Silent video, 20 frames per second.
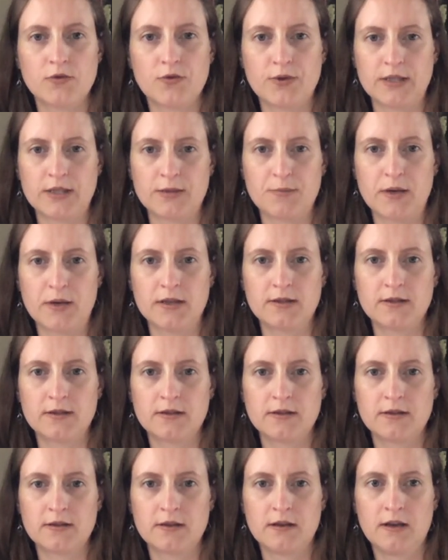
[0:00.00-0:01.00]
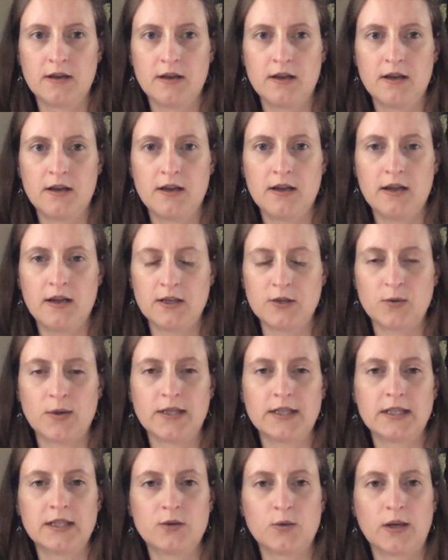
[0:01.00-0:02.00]
Christmas in
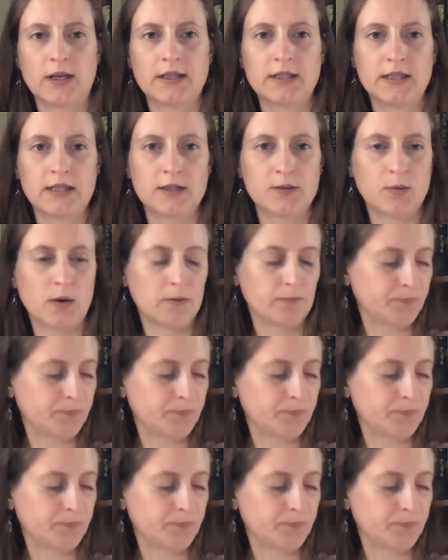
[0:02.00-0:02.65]
2020 as well.